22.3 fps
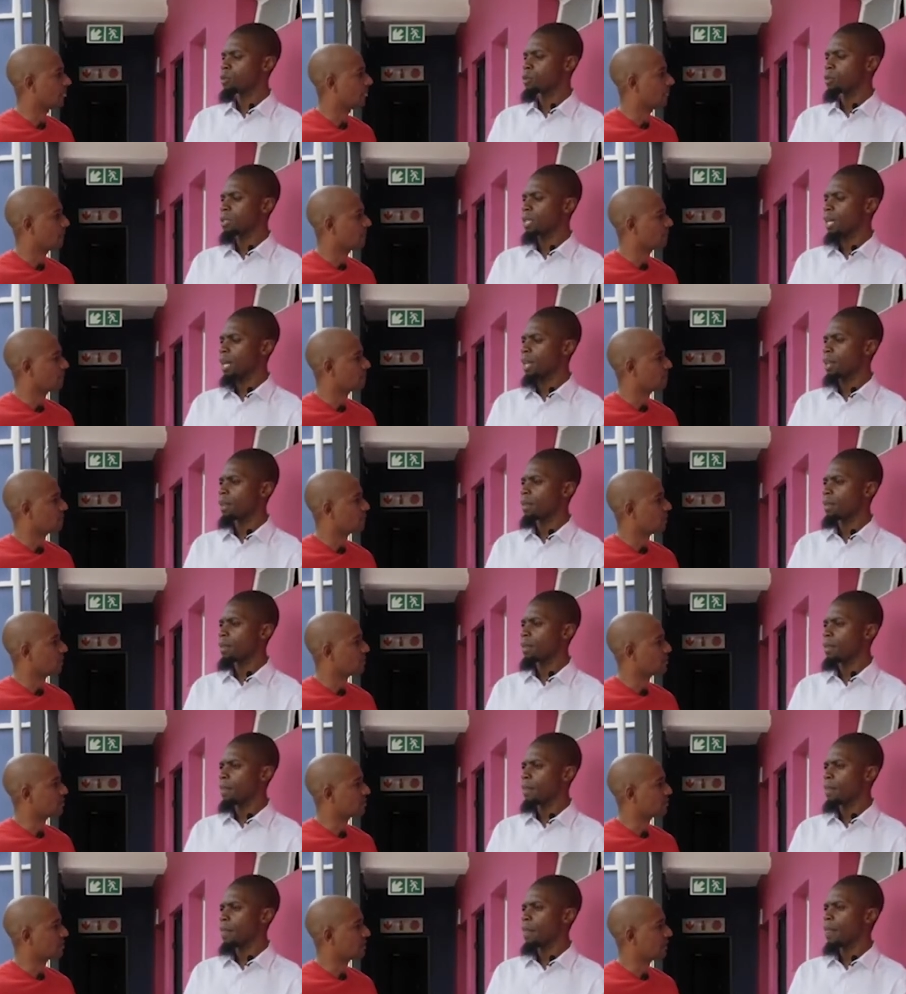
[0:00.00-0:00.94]
Speaker 1: to sell.
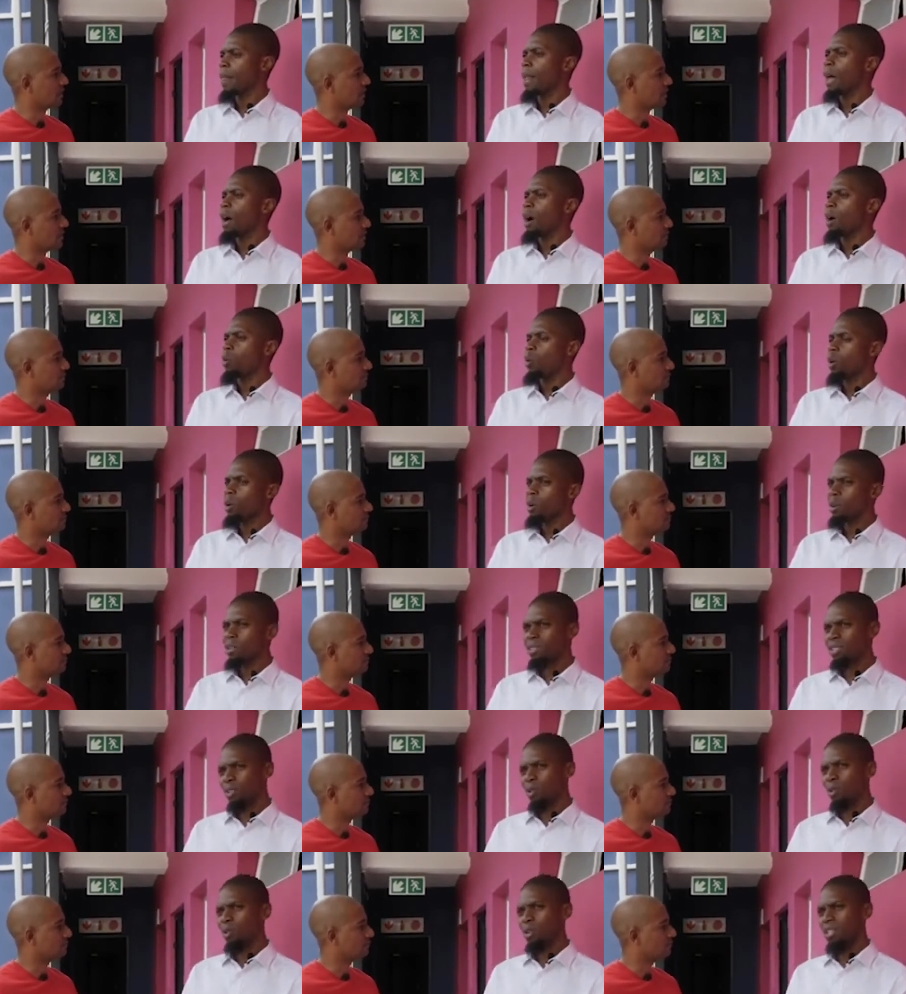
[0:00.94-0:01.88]
To sell. What
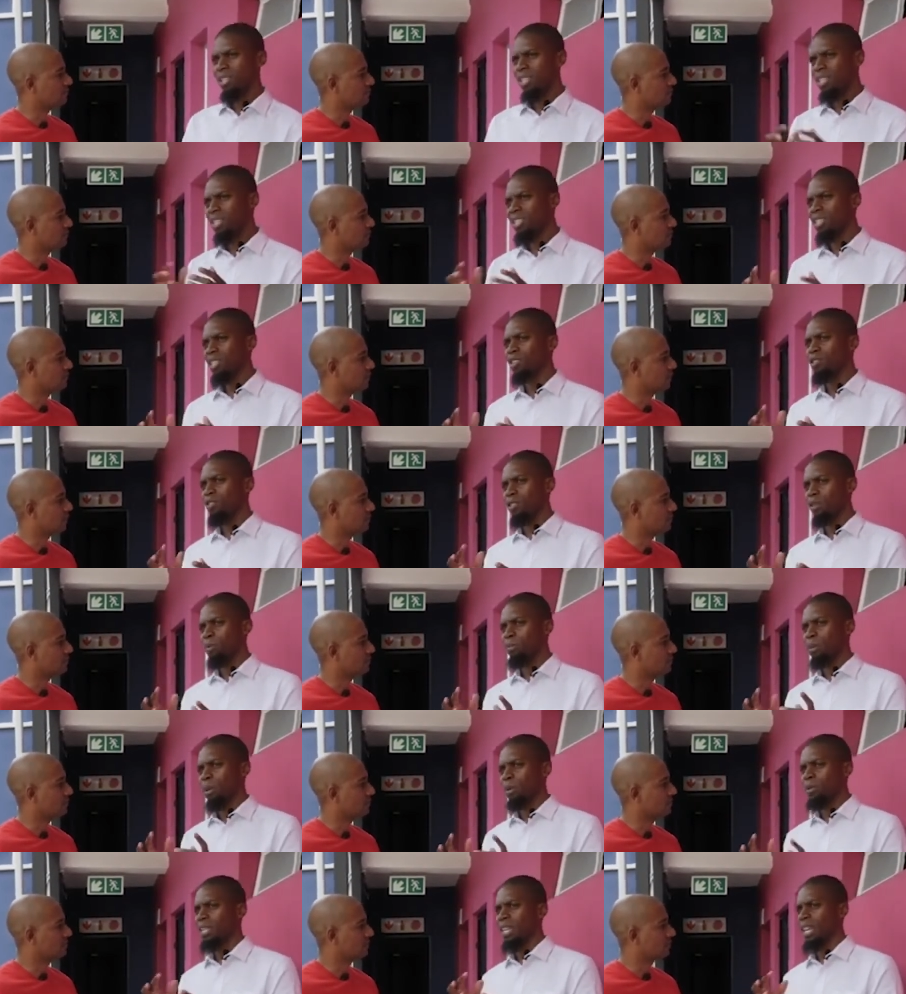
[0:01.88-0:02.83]
was the condition of
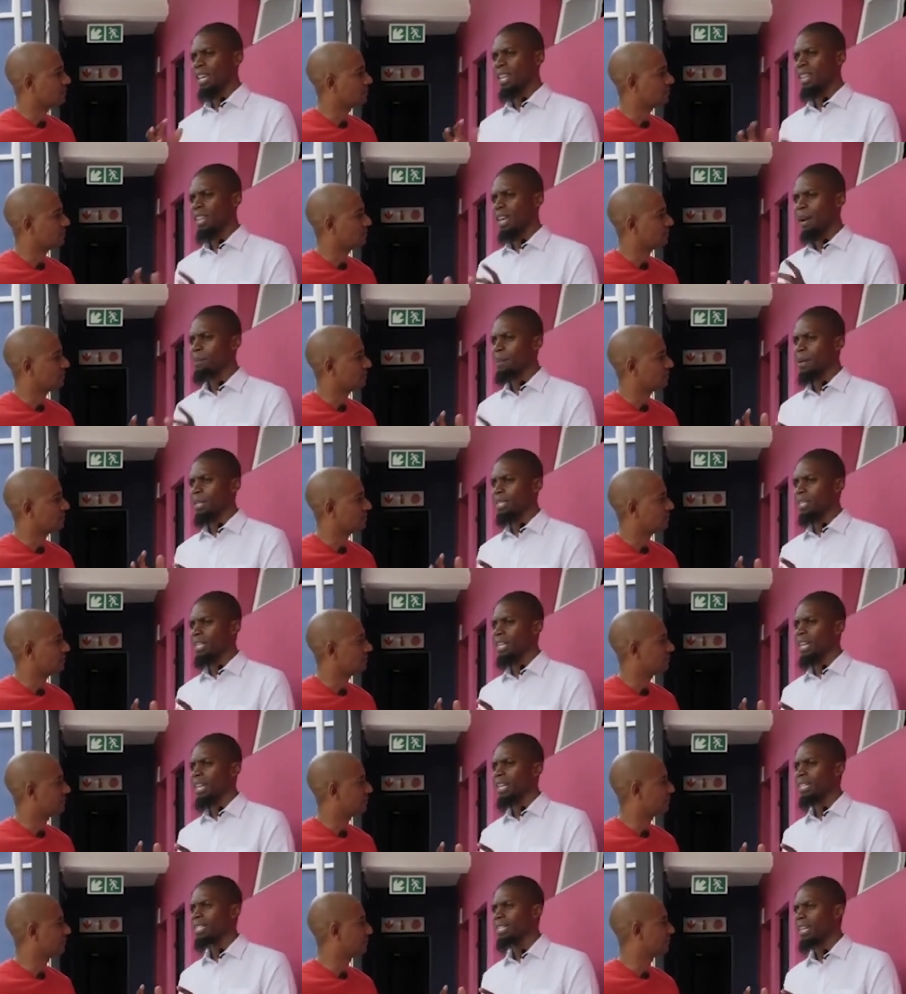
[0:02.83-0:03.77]
the building at that
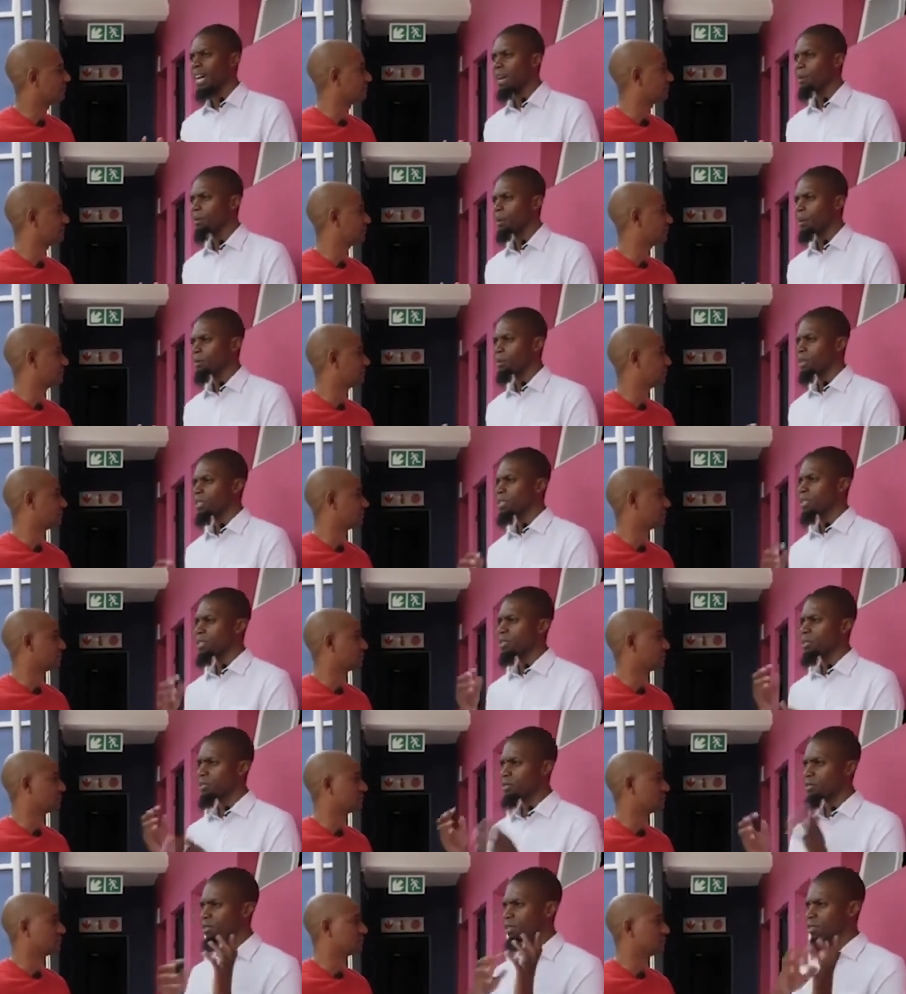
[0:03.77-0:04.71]
particular time? I mean,
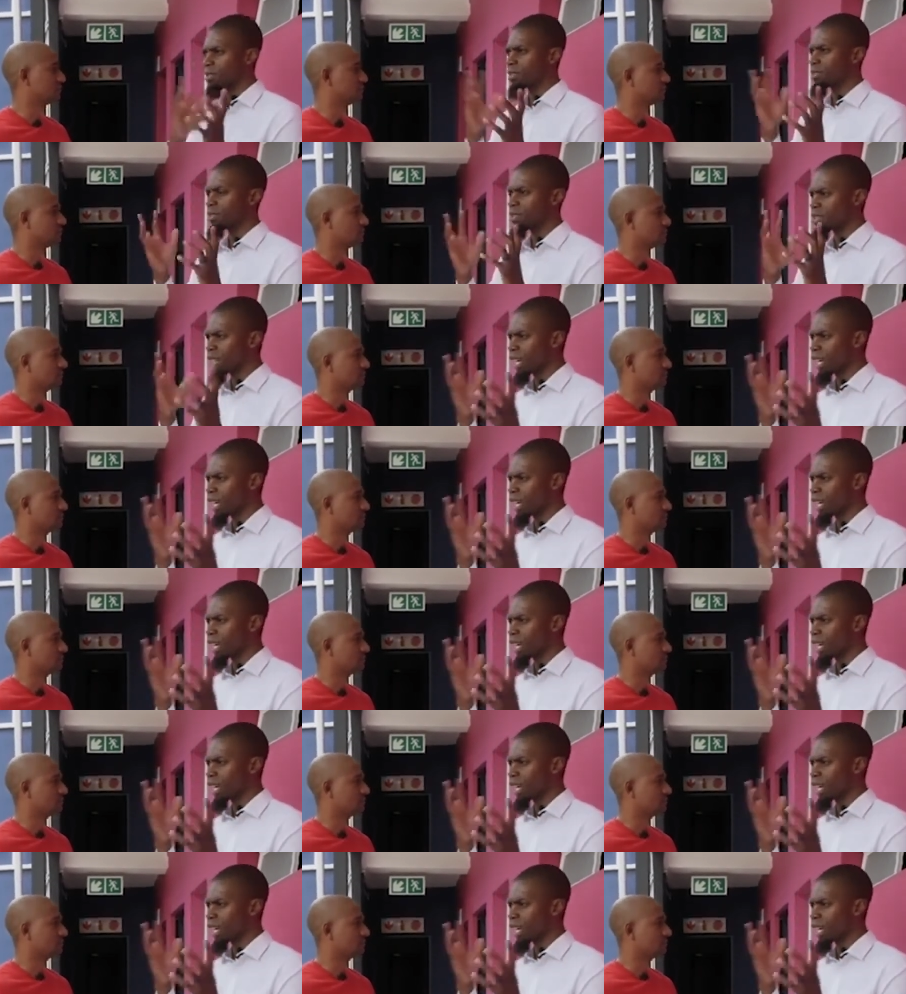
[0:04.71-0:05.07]
just just